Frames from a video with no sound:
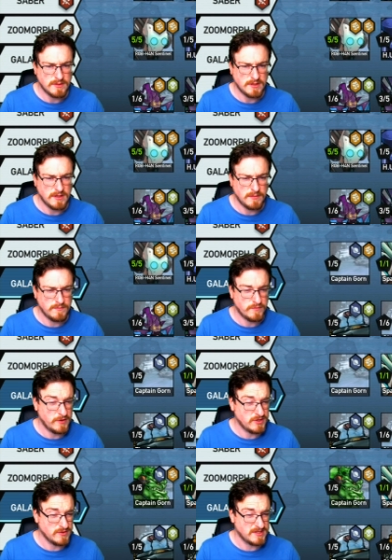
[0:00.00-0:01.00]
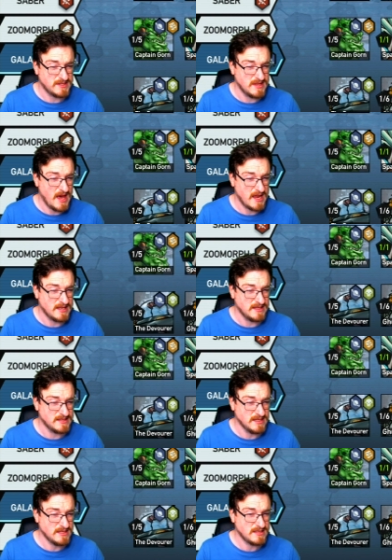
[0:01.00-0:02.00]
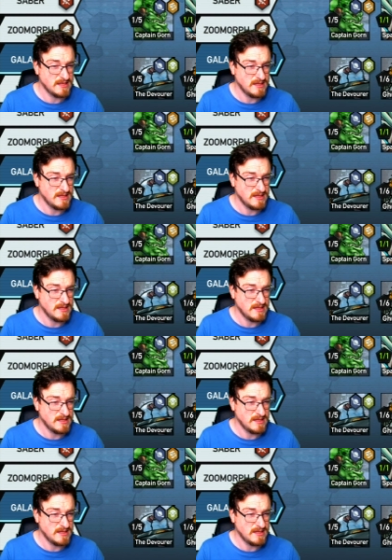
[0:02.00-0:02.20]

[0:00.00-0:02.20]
I'm pretty sure it's that, isn't it?